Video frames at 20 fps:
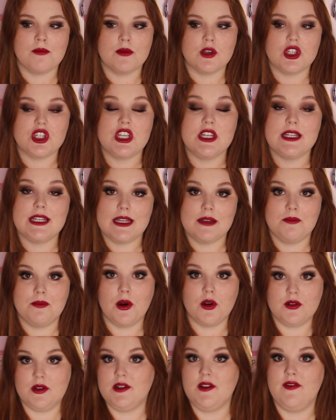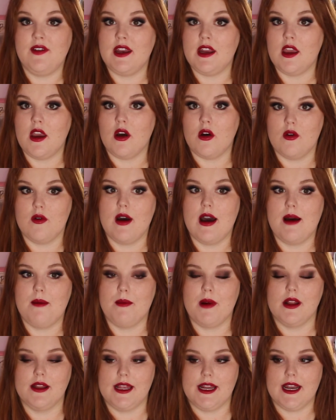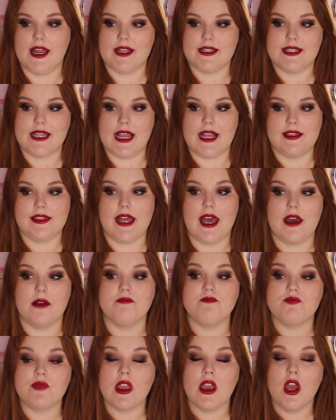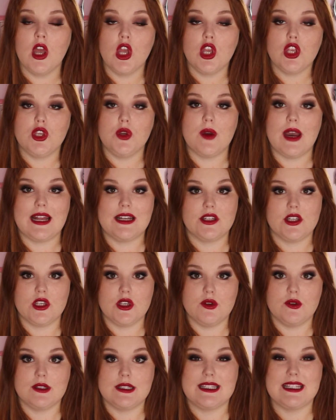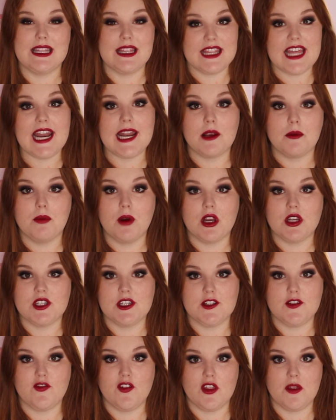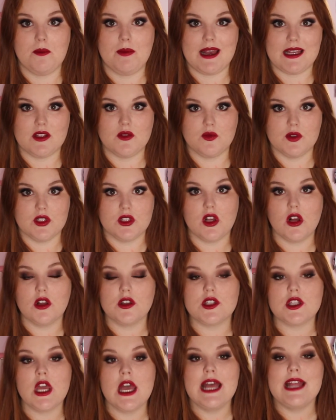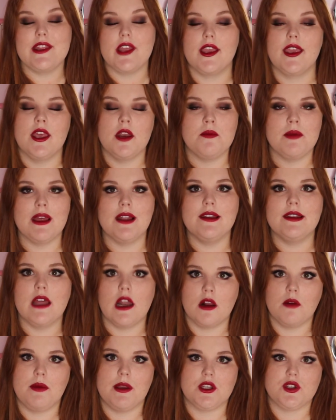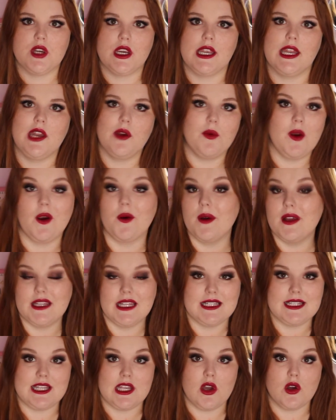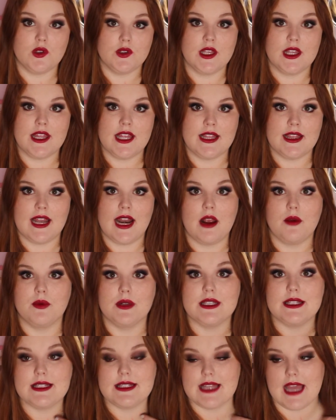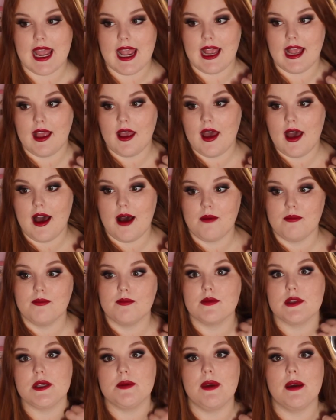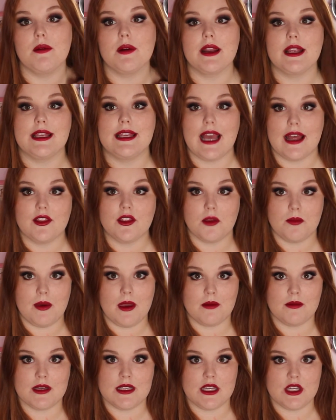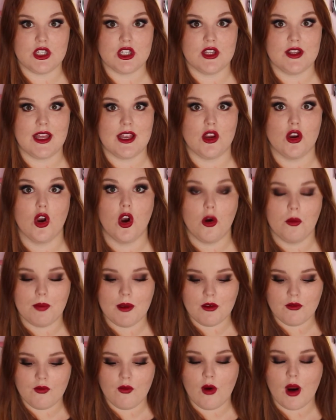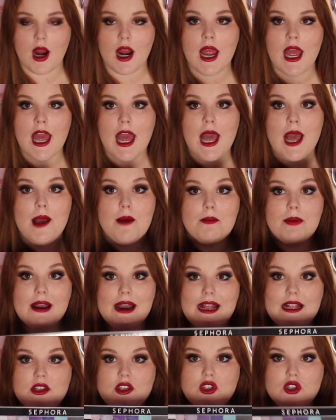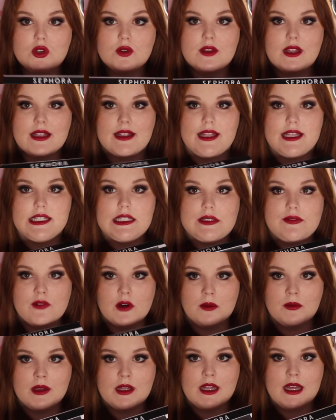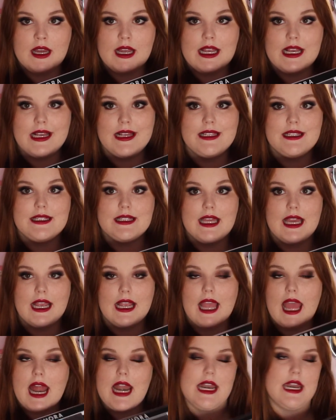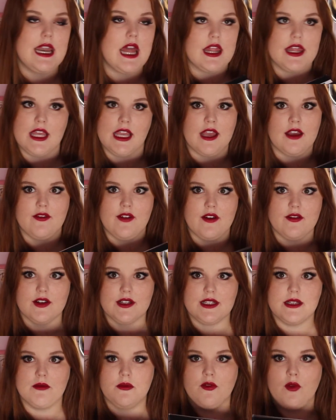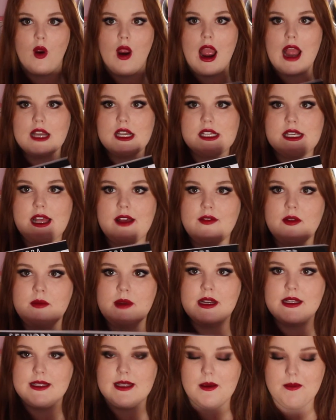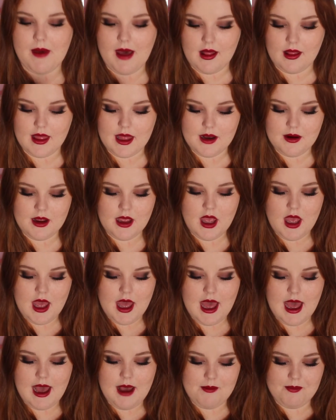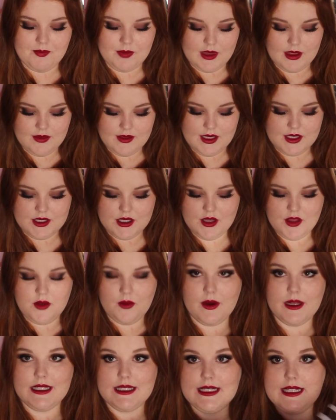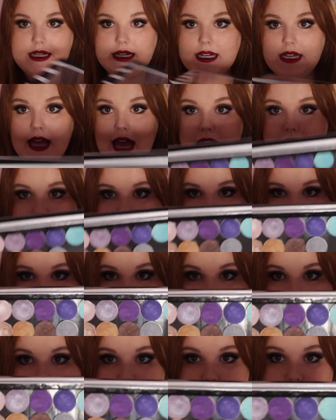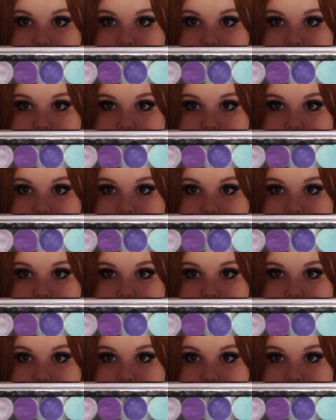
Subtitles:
She did post a video, Marlena, saying that you had to use synthetic brushes for the best results. They can be a little bit tricky to work with. That's the only thing that I would say to be able to get the pigmentation that you're hoping for. But it's true that this formula is like nothing I've ever seen before. I just have them in a Z palette. These are the ones that I have.